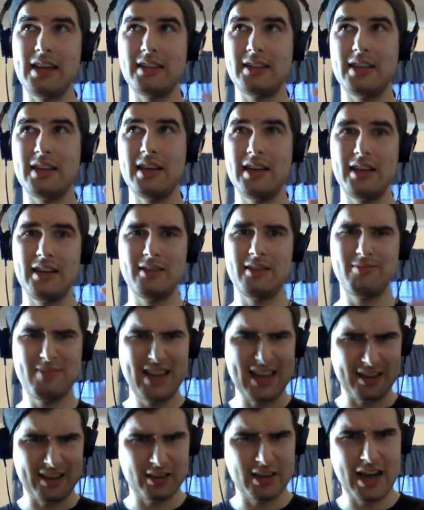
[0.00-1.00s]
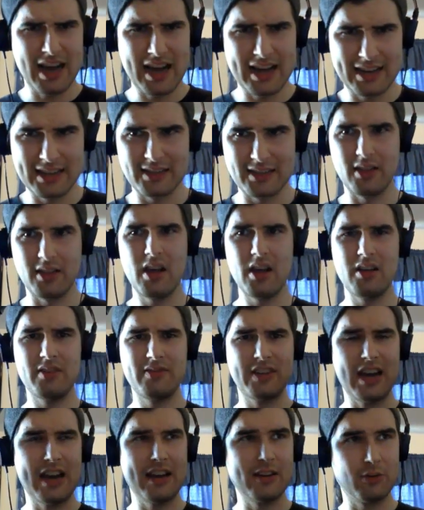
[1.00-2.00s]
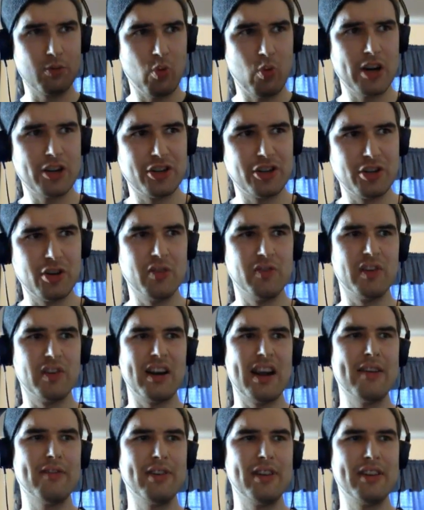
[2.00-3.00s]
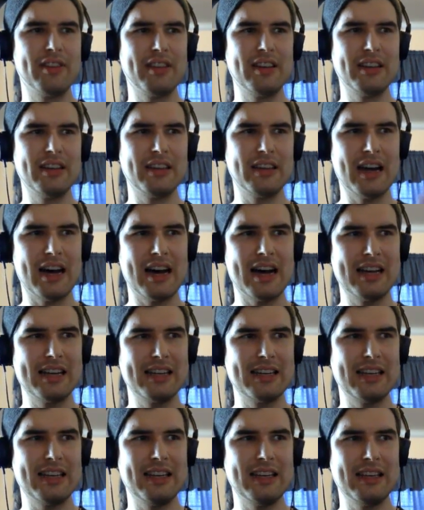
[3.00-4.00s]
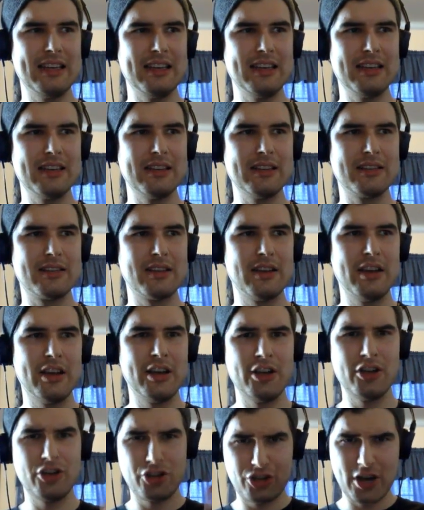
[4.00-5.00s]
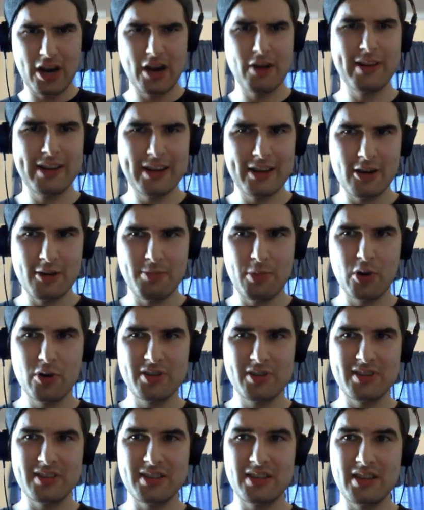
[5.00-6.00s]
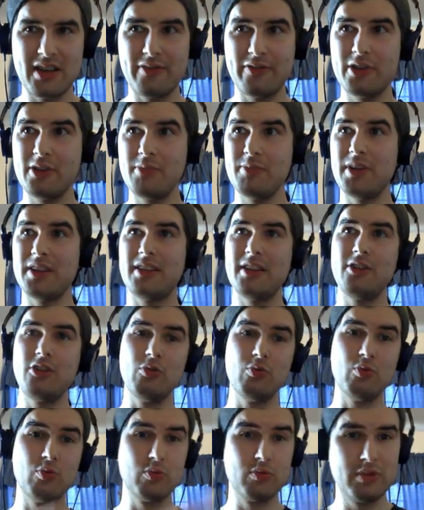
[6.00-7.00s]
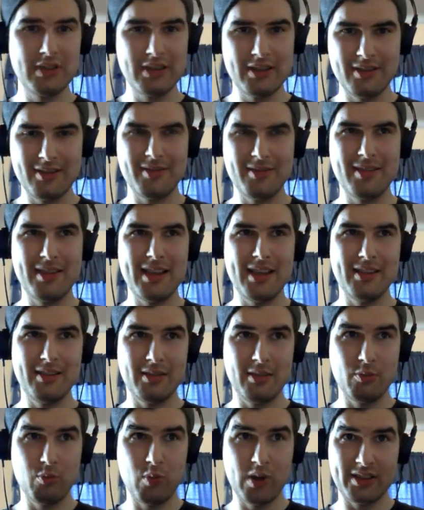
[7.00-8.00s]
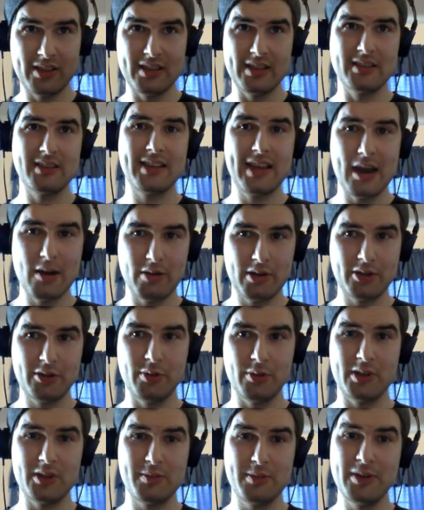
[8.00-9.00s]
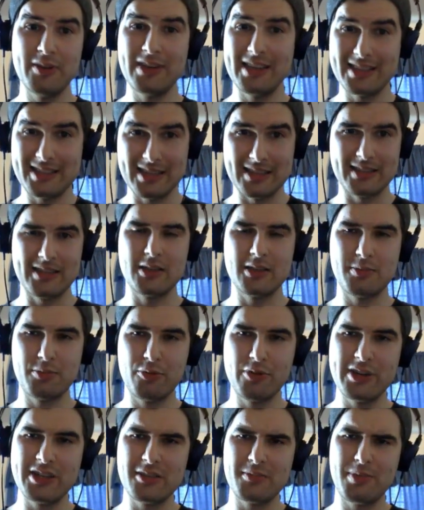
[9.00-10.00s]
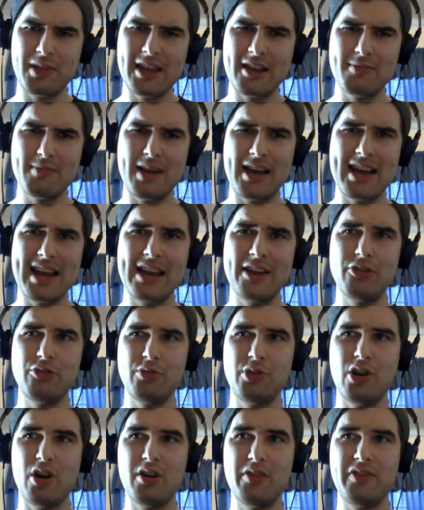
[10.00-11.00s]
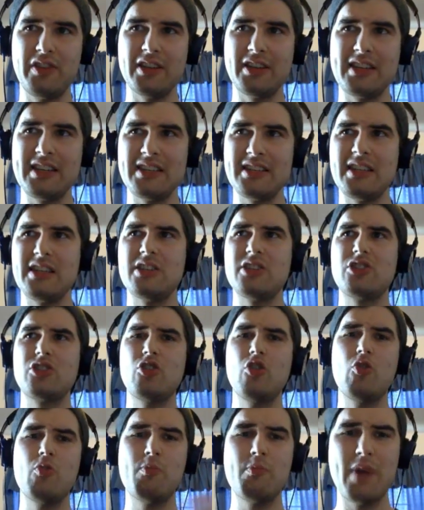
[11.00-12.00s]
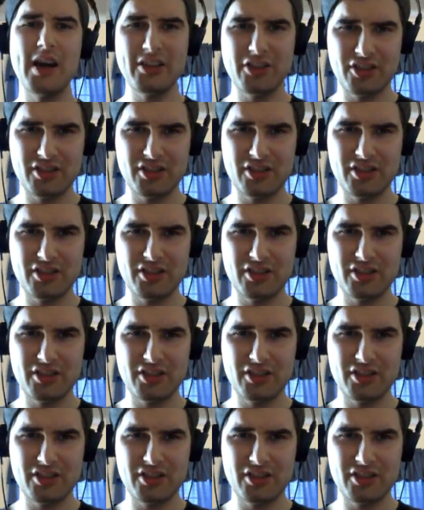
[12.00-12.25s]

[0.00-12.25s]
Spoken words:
God is love, God is watching over everything, God is sharing in a person's suffering, but then what this character experiences, this priest played by Andrew Garfield, he sees so much